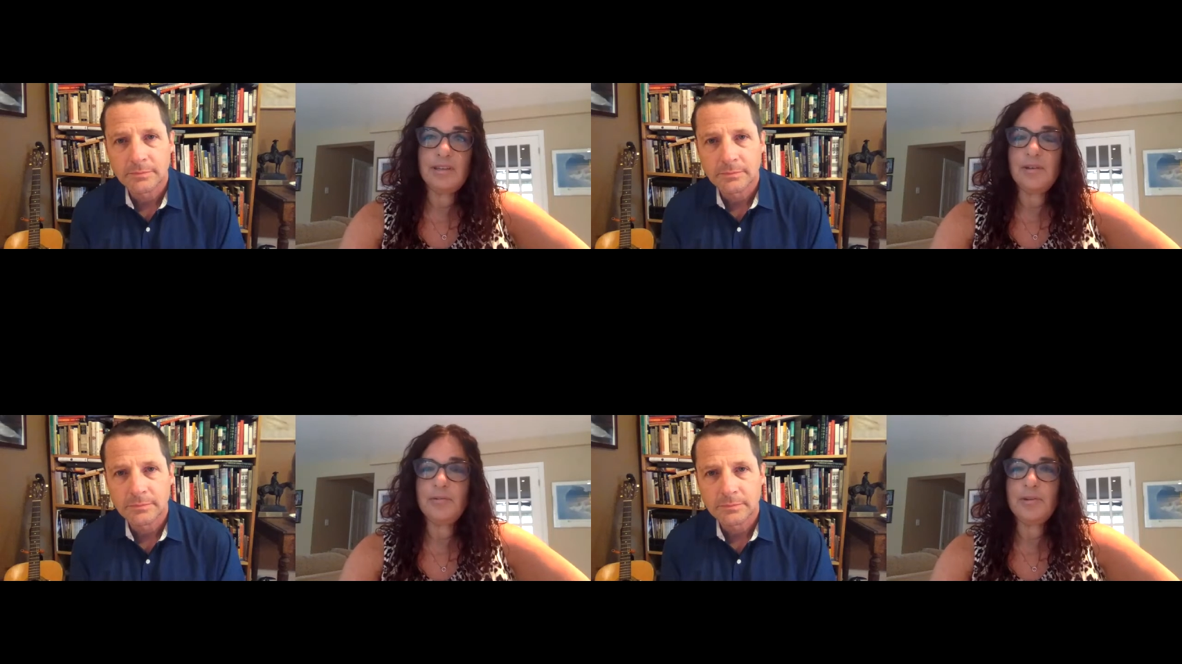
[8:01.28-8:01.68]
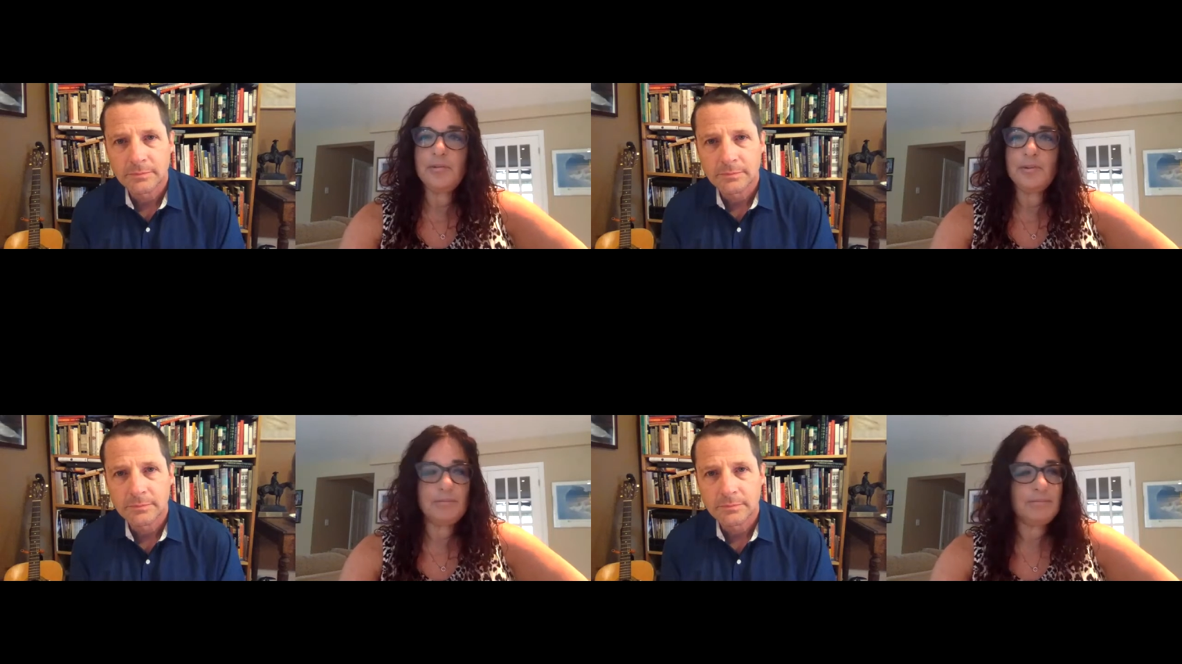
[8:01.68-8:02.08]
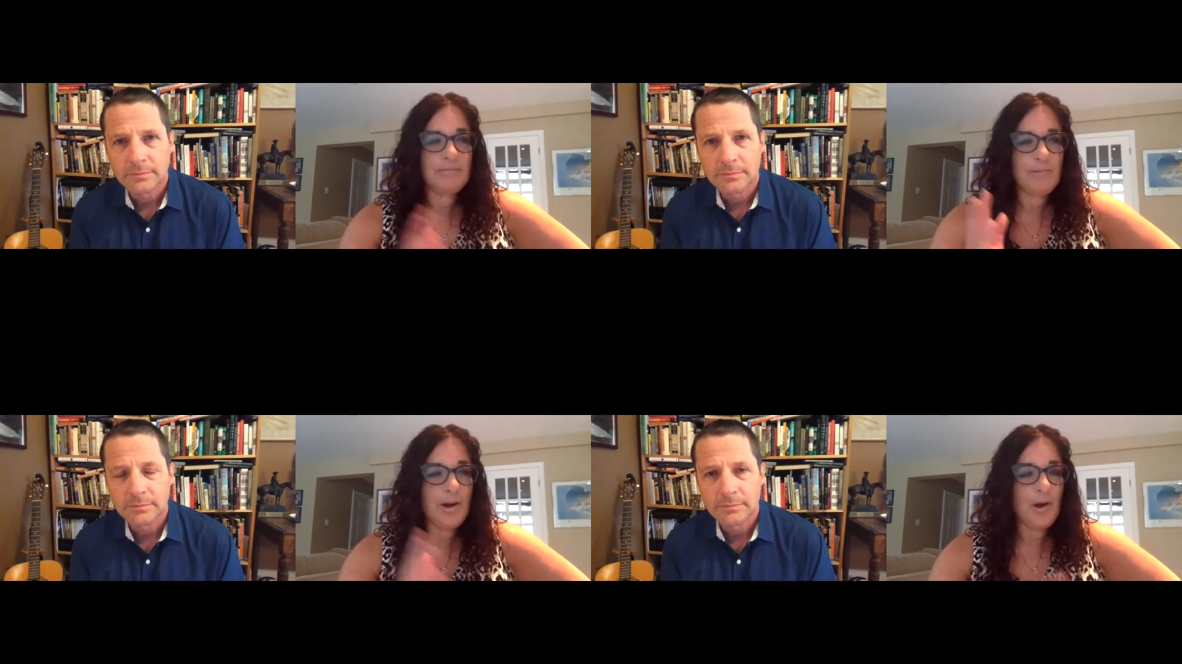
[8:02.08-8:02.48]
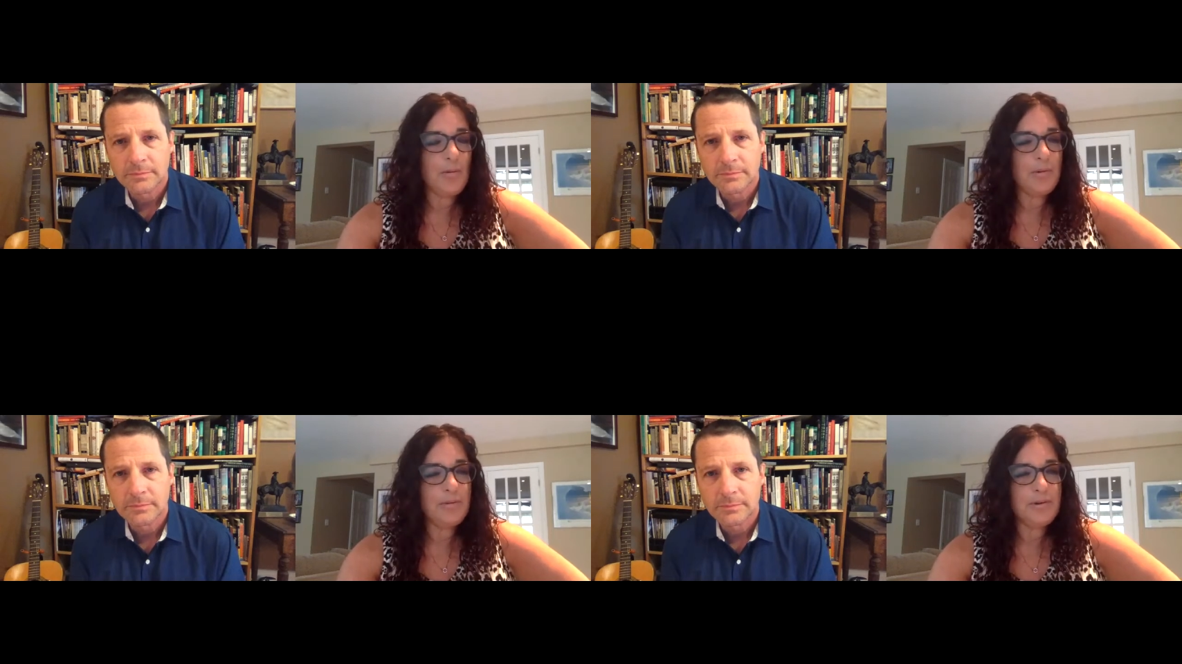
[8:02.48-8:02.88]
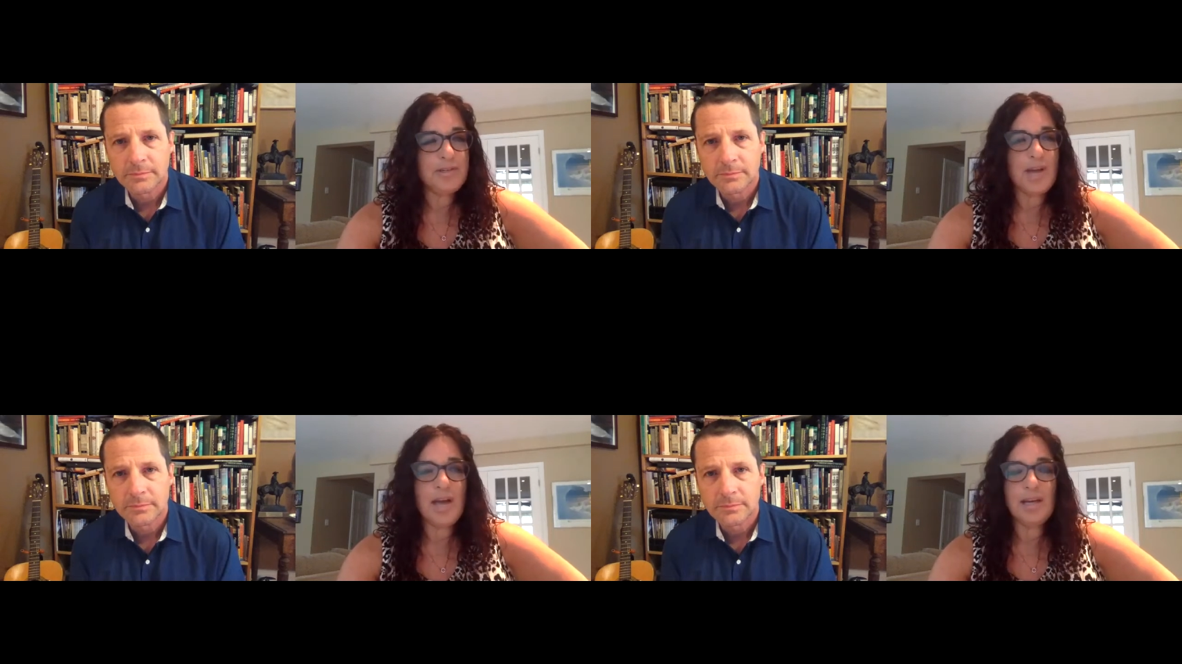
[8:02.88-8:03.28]
Speaker 1: you know when you would, went home and you were
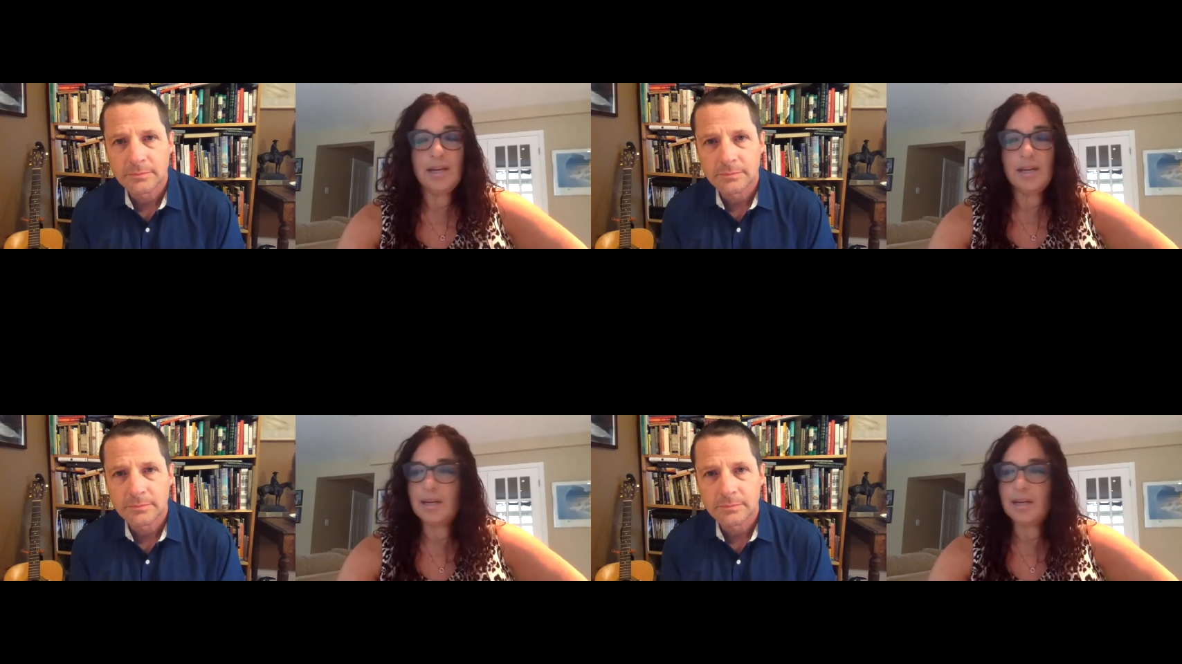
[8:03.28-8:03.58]
done